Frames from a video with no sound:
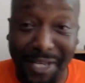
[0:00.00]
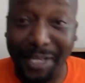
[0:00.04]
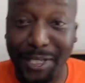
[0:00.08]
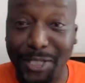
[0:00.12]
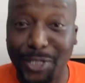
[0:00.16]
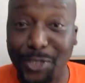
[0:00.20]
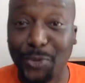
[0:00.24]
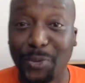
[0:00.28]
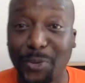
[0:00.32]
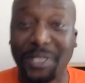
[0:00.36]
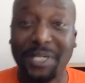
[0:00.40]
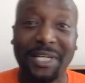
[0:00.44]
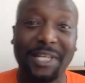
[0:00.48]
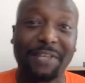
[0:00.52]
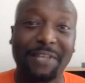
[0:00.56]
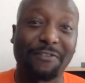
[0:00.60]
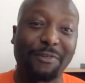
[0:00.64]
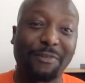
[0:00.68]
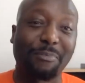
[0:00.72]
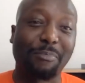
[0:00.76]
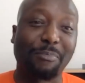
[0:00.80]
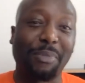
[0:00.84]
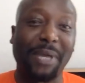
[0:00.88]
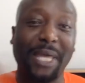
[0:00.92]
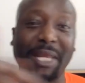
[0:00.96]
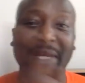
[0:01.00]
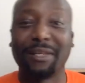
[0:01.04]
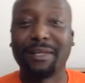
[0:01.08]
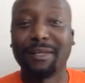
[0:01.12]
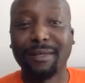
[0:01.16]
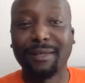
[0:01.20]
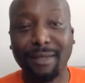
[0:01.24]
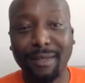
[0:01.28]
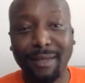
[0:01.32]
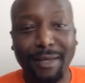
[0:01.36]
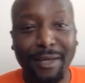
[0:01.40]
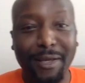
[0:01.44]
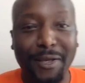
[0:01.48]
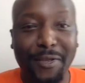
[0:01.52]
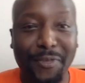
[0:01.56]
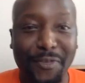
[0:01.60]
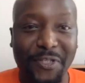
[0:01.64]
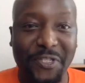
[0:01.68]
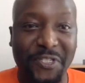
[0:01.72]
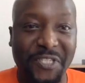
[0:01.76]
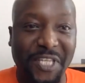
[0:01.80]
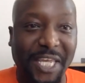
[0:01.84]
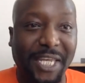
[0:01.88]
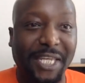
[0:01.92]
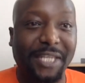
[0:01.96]
I enjoyed it even better the
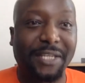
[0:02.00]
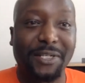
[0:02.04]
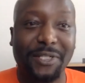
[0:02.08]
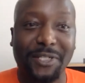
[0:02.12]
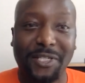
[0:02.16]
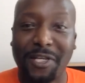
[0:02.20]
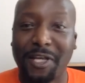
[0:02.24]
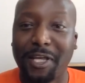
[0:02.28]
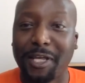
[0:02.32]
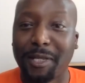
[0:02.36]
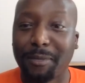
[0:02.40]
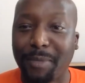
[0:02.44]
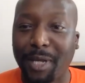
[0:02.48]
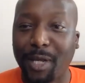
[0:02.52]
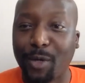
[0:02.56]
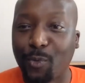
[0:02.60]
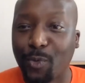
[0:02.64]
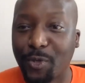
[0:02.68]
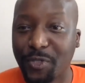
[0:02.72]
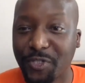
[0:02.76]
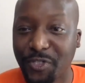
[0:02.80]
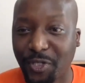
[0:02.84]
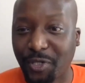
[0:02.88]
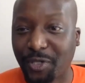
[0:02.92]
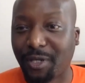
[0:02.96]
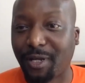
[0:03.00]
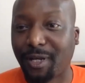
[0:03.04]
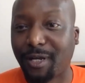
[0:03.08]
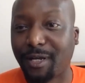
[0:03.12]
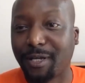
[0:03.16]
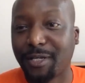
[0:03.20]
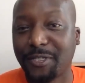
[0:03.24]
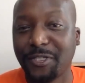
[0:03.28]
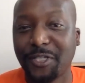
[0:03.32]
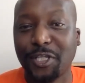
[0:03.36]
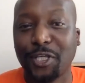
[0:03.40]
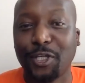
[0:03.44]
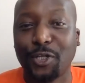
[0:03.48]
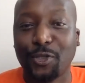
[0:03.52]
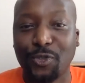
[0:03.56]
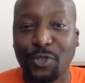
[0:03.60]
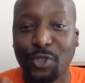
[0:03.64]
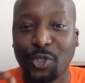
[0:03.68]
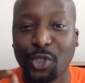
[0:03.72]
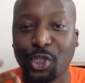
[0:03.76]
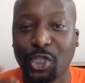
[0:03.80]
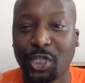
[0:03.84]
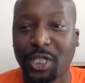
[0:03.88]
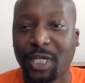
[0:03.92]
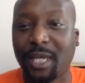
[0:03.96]
second time. I was going to ask you to
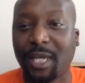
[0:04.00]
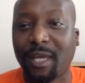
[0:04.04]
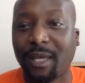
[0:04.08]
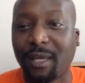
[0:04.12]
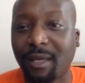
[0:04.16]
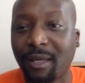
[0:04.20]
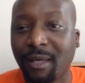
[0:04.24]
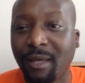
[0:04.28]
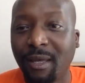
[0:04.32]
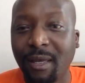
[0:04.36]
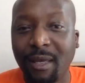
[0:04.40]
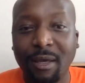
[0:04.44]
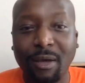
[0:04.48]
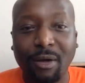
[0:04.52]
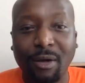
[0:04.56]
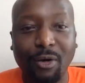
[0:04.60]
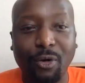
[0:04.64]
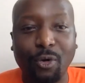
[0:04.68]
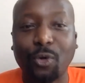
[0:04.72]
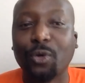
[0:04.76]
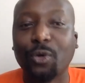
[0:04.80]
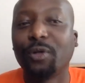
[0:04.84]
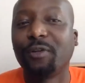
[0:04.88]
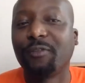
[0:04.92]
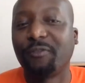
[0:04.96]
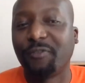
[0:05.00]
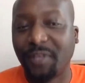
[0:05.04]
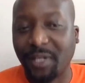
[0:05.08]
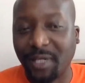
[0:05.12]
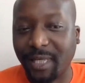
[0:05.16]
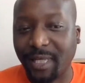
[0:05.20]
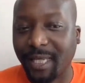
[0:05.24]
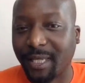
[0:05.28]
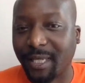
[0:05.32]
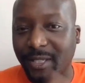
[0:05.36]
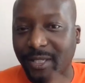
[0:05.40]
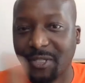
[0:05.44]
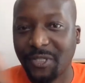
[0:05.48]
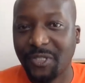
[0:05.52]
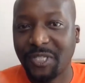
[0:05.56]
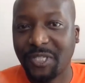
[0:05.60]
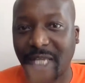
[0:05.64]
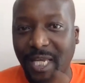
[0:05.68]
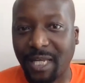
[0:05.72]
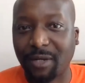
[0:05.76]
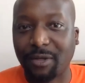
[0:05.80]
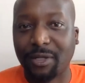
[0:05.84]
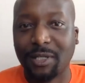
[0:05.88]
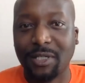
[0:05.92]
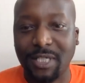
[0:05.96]
share all of the links
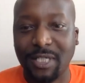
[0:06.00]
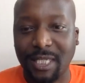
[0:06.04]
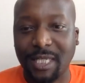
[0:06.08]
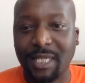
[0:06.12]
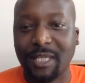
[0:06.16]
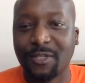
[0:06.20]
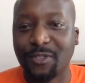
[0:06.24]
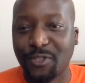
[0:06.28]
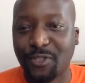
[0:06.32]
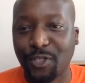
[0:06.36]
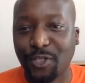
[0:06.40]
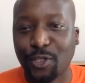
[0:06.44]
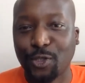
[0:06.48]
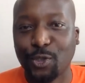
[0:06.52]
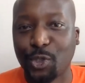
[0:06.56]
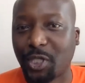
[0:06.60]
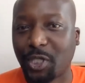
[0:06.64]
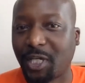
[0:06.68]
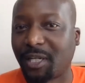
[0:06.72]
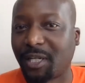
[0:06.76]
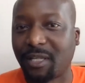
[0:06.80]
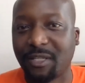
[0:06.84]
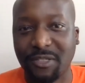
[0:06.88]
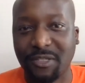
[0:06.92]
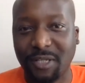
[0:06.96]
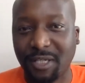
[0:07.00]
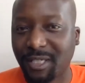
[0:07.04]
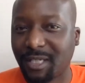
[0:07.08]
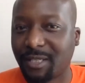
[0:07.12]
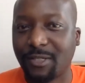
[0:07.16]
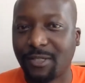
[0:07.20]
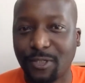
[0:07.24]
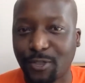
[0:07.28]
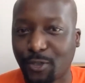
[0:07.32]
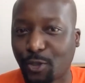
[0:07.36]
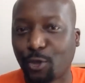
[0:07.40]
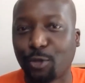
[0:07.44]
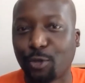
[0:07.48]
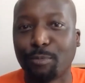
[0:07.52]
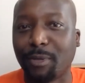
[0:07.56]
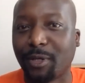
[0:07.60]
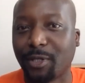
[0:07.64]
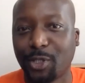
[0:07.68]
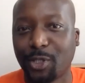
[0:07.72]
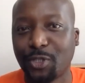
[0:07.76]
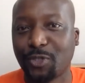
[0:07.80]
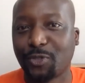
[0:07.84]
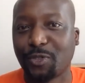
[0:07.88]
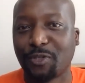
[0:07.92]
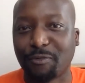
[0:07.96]
and ideas that you shared, because I did so
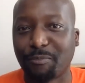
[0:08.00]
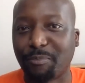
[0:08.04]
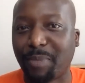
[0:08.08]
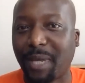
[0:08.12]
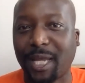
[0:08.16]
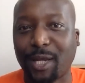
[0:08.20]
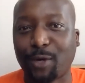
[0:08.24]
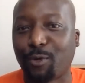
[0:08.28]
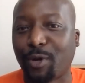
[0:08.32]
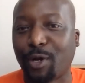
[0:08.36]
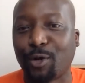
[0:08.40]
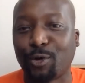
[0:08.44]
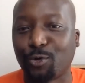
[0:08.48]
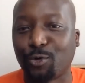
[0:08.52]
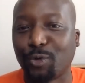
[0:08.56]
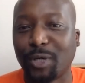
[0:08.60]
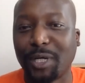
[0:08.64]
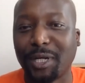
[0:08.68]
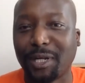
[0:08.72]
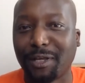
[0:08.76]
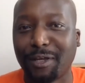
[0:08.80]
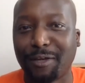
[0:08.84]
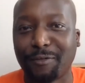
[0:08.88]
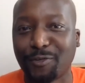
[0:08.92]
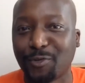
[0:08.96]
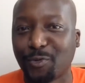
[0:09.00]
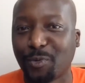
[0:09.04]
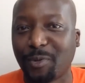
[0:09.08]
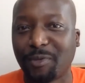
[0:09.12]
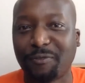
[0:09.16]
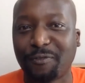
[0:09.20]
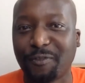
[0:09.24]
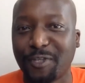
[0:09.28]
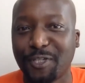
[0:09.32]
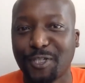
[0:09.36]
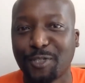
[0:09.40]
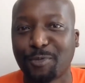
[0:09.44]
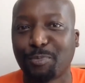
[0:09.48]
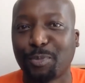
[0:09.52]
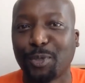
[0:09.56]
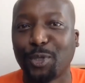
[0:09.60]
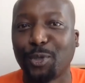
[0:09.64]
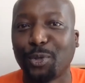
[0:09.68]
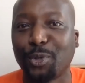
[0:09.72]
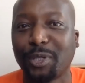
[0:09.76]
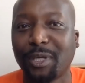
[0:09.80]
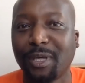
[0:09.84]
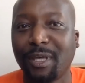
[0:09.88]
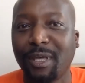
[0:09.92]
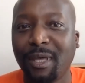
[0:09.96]
much sort of background reading after we first spoke.